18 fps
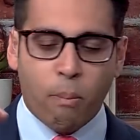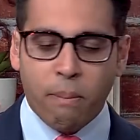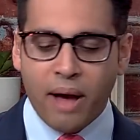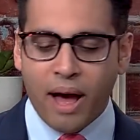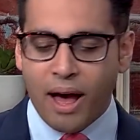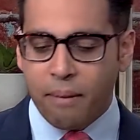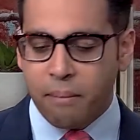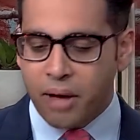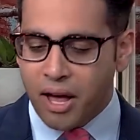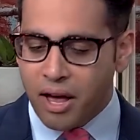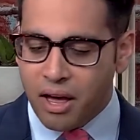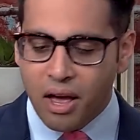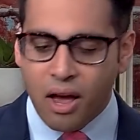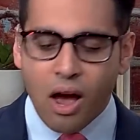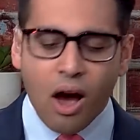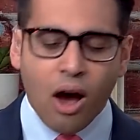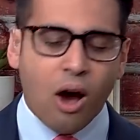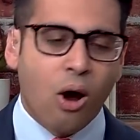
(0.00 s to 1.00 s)
Obama.
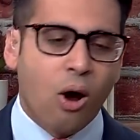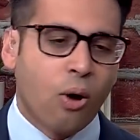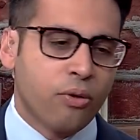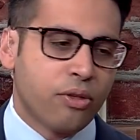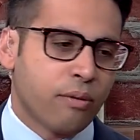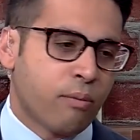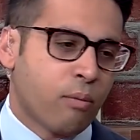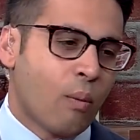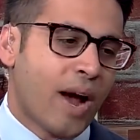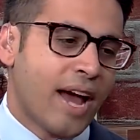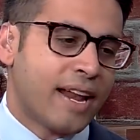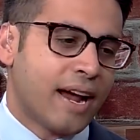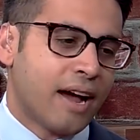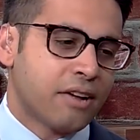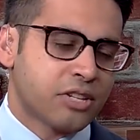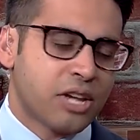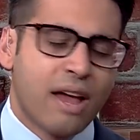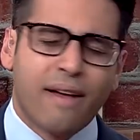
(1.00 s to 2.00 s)
Oh, the White
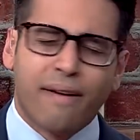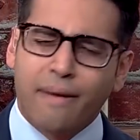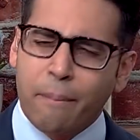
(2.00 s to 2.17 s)
House.